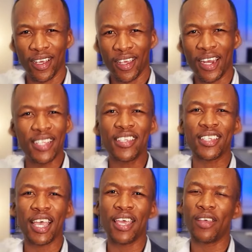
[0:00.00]
He doesn't
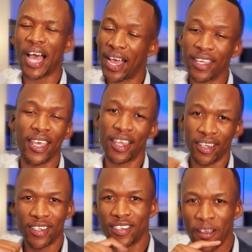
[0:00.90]
say, "I get
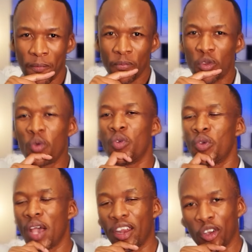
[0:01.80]
it.
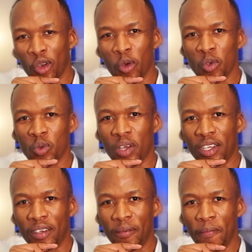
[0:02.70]
You had a close
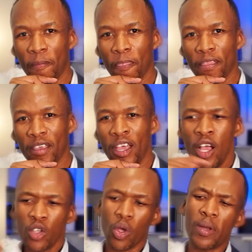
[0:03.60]
one."
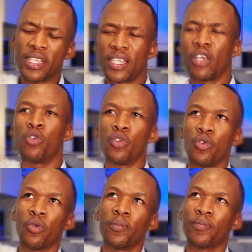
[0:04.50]
So I want to say to
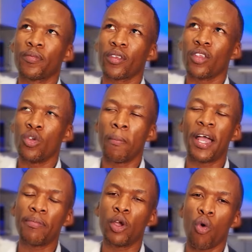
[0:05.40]
you, you
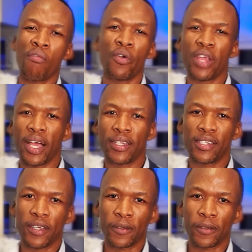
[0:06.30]
might be overreacting.